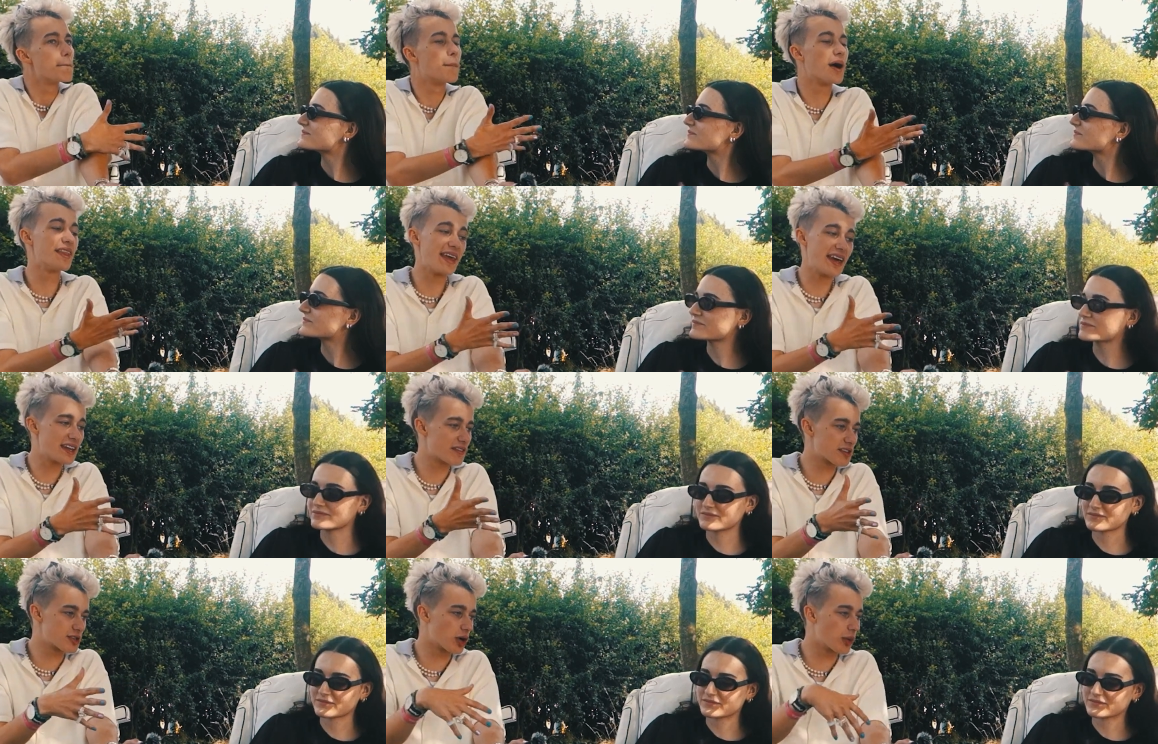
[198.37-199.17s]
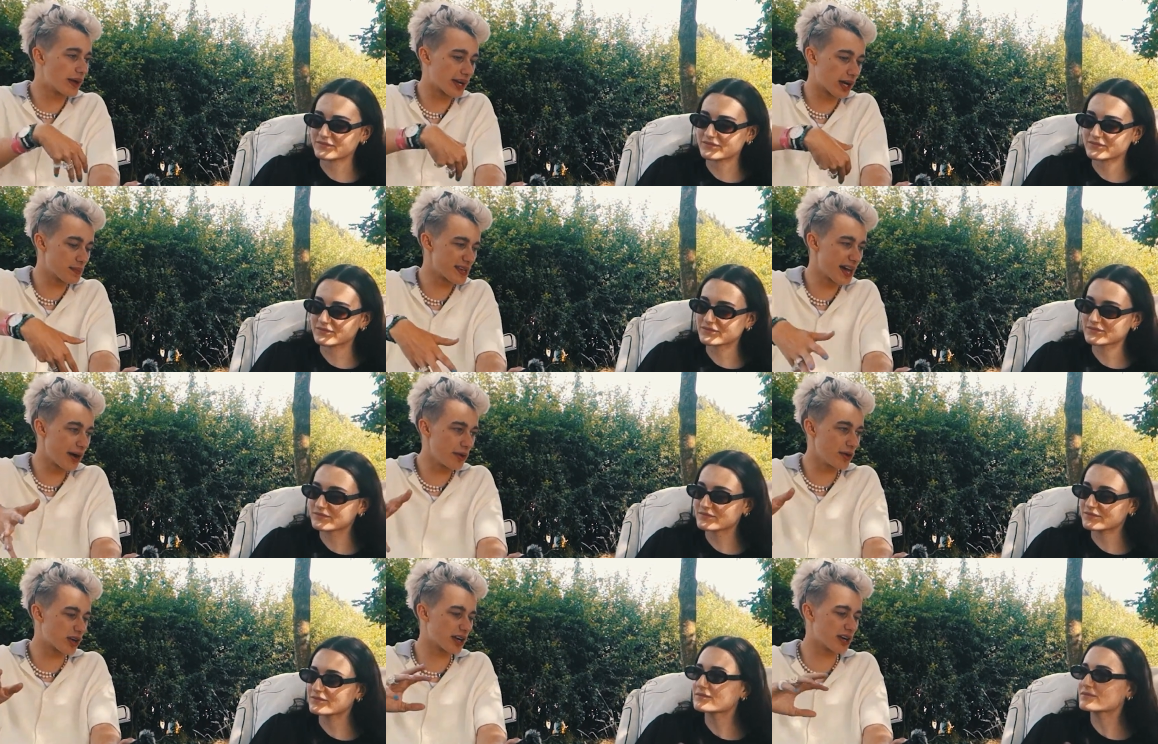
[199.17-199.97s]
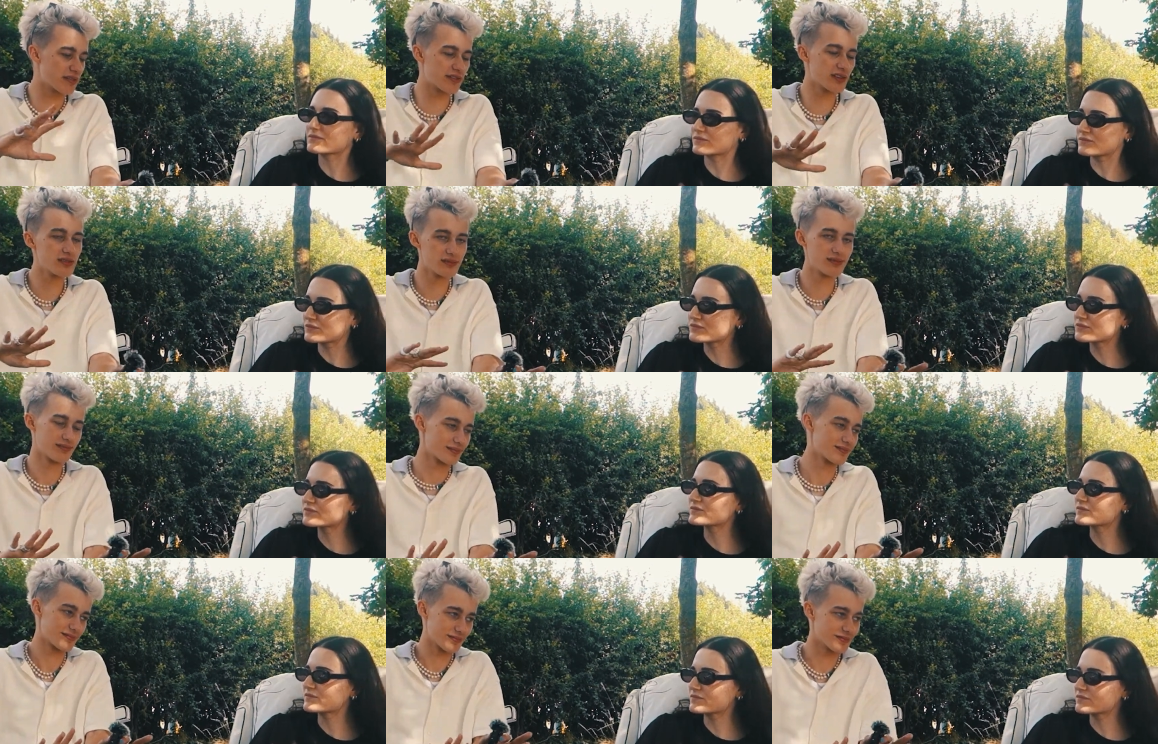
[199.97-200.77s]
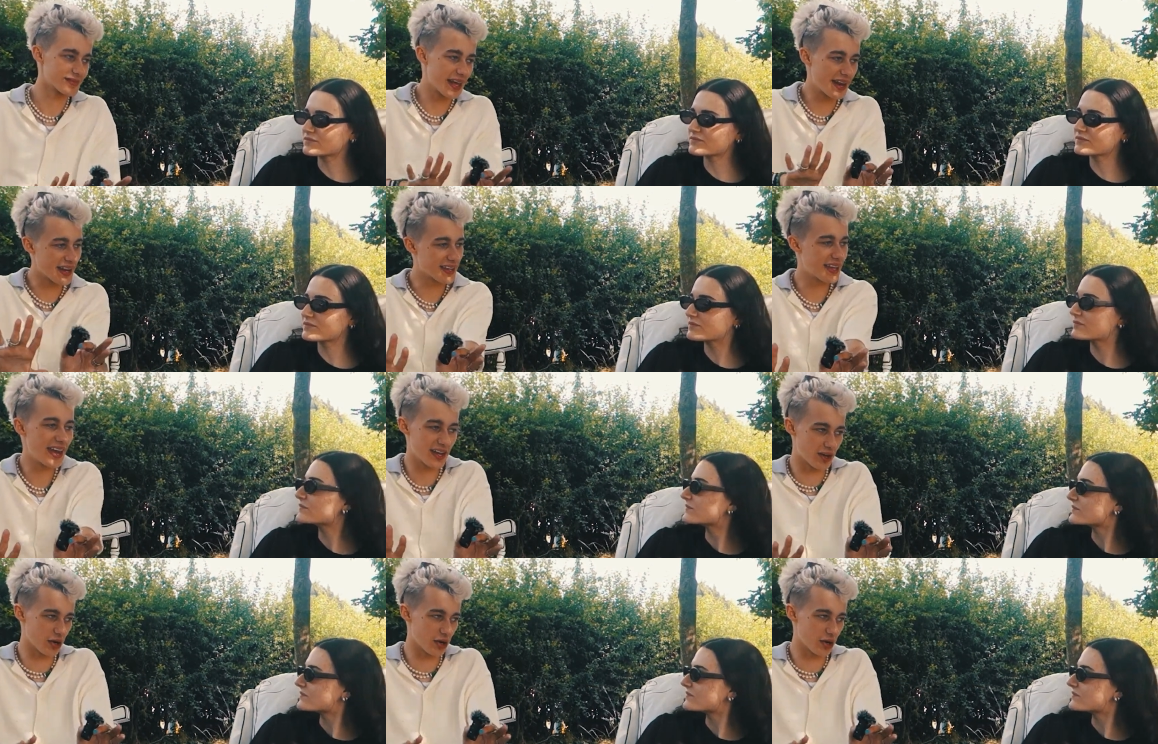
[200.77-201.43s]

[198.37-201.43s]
Speaker 1: by the end of the song that comes out, you kind of get it